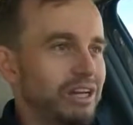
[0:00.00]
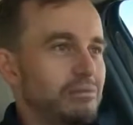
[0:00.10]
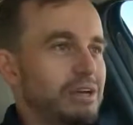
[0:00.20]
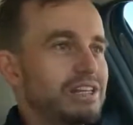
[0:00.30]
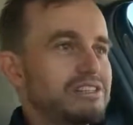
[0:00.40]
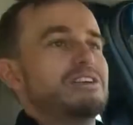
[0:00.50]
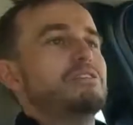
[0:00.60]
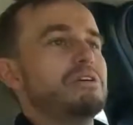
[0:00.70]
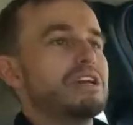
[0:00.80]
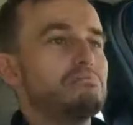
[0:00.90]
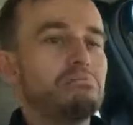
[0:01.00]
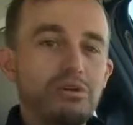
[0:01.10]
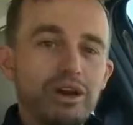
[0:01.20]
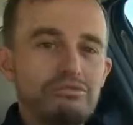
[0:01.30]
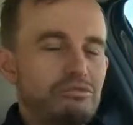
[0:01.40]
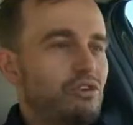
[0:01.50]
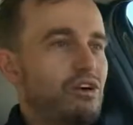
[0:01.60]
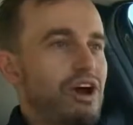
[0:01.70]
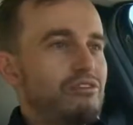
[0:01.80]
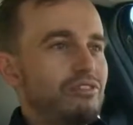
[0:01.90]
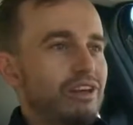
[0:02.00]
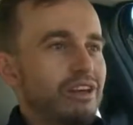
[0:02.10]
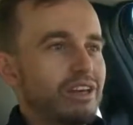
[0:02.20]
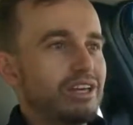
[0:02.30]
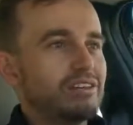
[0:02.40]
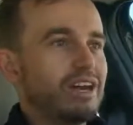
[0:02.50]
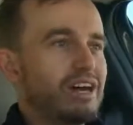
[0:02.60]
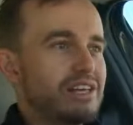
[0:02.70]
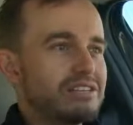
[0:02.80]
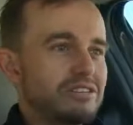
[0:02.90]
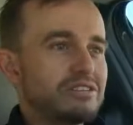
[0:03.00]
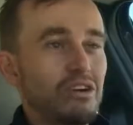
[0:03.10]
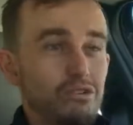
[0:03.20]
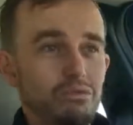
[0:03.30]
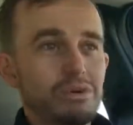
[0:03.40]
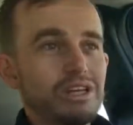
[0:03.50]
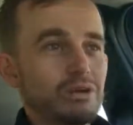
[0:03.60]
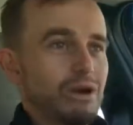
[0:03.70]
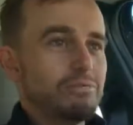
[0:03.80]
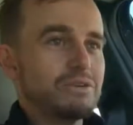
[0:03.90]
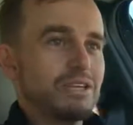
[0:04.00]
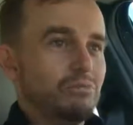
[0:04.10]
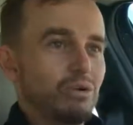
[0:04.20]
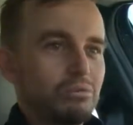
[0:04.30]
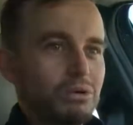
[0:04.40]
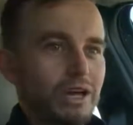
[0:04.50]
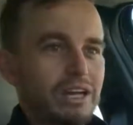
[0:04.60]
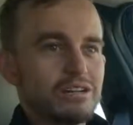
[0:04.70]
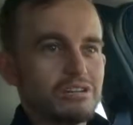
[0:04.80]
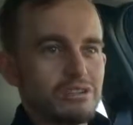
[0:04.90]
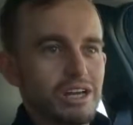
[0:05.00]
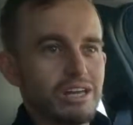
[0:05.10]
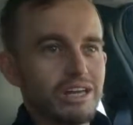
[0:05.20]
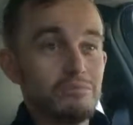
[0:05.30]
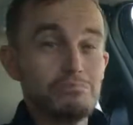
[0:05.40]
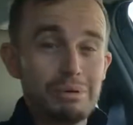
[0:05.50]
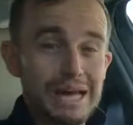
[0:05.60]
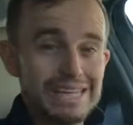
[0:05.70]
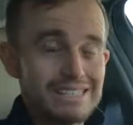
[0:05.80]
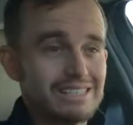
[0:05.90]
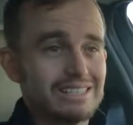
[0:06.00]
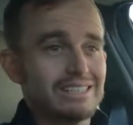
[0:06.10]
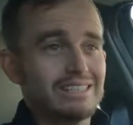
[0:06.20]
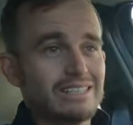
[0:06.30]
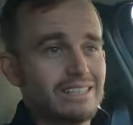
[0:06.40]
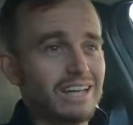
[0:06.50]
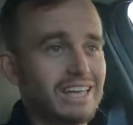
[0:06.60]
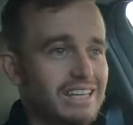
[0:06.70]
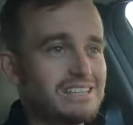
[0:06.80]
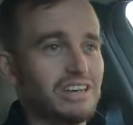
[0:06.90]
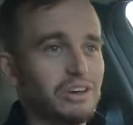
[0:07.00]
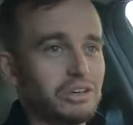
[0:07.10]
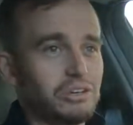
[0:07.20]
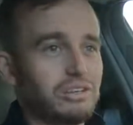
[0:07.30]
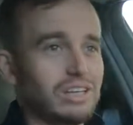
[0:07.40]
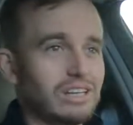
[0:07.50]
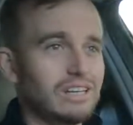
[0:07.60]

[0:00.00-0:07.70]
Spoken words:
I mean, it's only been a brief drive in cars that don't really represent what we'll get in Australia, but I can tell you that